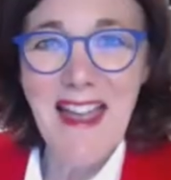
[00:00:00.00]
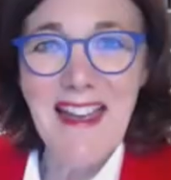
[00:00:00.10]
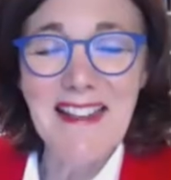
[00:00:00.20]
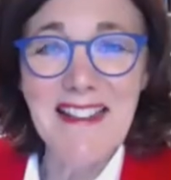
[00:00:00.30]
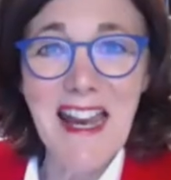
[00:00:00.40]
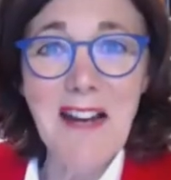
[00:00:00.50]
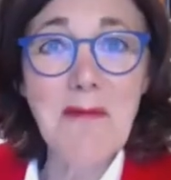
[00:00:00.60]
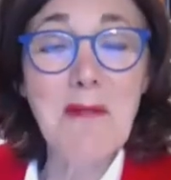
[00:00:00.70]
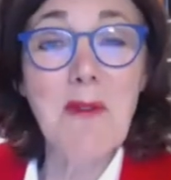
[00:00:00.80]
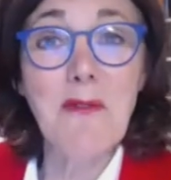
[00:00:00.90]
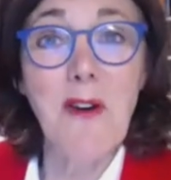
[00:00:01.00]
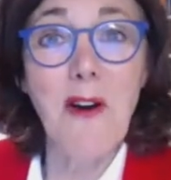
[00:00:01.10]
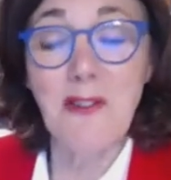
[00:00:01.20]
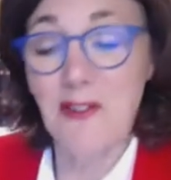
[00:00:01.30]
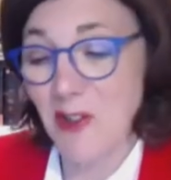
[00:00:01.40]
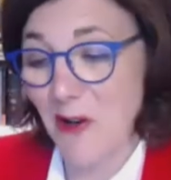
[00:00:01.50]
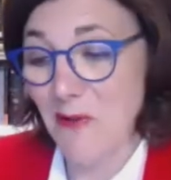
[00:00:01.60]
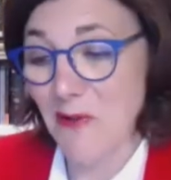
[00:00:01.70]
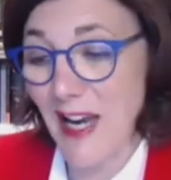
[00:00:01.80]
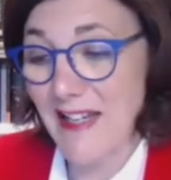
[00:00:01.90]
Now we move on
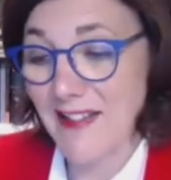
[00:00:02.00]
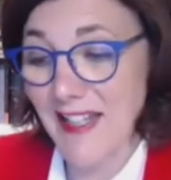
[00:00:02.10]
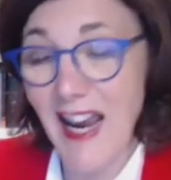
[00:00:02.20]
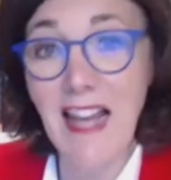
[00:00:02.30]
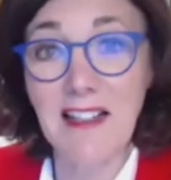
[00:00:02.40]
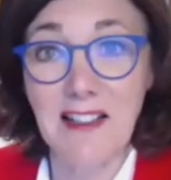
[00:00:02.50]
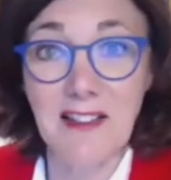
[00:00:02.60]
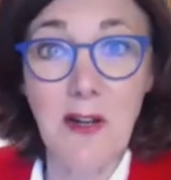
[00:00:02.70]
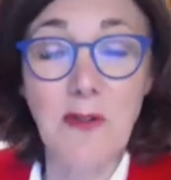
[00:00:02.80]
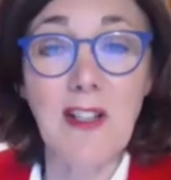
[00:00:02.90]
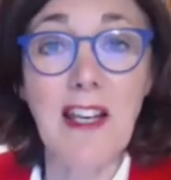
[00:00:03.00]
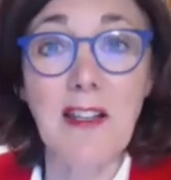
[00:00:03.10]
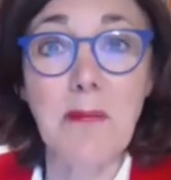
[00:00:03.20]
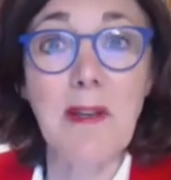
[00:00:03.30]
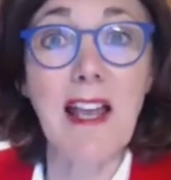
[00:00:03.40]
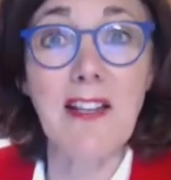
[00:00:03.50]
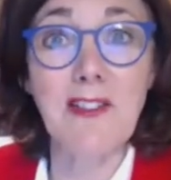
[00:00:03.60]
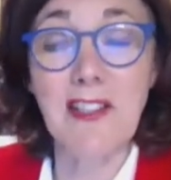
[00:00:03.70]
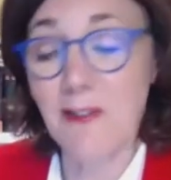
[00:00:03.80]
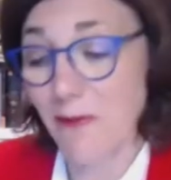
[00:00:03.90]
to Daisy Halligan, who's another
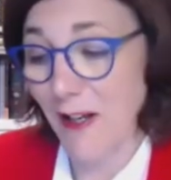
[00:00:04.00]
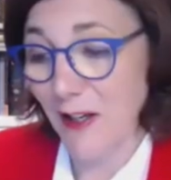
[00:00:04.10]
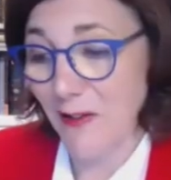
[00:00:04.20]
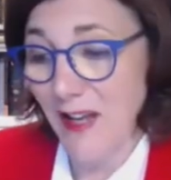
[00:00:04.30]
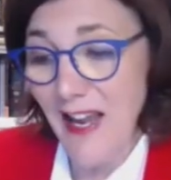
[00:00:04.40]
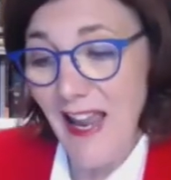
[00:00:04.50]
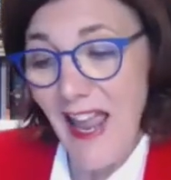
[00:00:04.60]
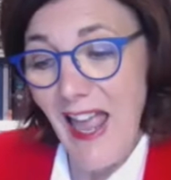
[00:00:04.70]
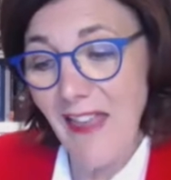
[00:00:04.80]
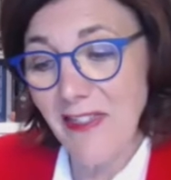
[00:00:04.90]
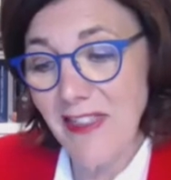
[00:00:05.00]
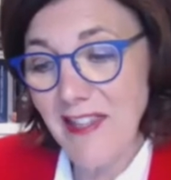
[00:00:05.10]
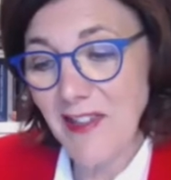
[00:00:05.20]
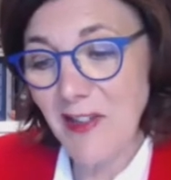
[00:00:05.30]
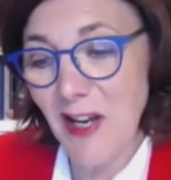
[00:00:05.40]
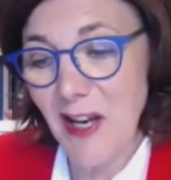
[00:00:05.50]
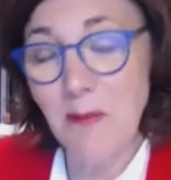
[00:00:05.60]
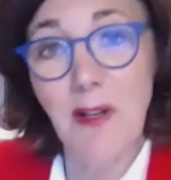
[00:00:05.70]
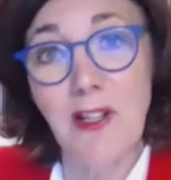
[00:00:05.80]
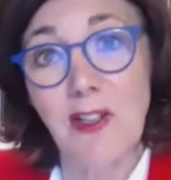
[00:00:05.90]
PhD fellow, and this
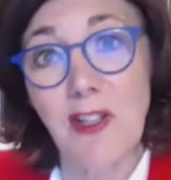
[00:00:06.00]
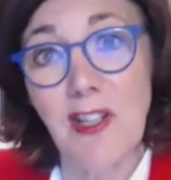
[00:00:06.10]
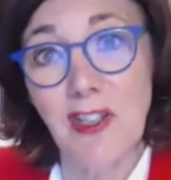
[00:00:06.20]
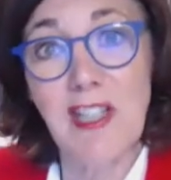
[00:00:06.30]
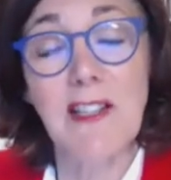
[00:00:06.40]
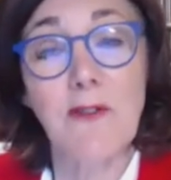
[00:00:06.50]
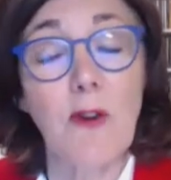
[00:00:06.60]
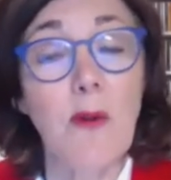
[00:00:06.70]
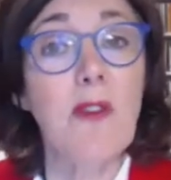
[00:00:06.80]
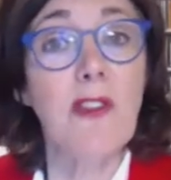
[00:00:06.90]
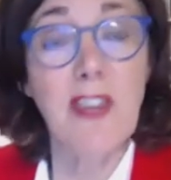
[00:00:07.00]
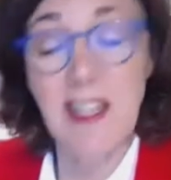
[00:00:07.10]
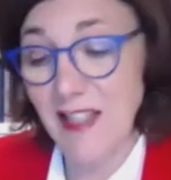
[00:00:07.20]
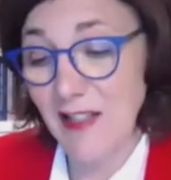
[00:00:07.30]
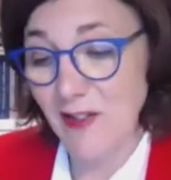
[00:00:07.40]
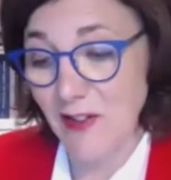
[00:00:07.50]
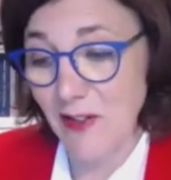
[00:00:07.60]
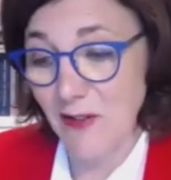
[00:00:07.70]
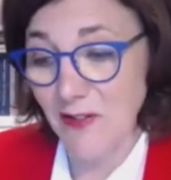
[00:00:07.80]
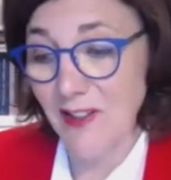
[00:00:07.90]
time she is from this
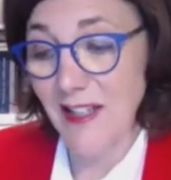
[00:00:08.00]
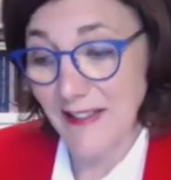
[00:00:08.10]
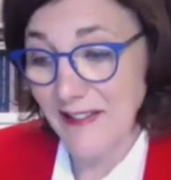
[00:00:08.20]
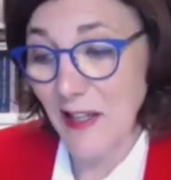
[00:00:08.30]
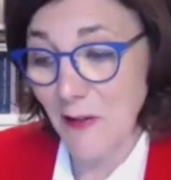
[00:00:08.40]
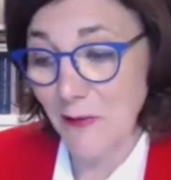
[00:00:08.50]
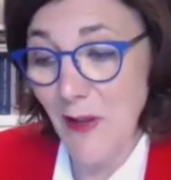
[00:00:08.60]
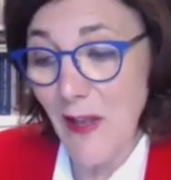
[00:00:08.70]
institute itself.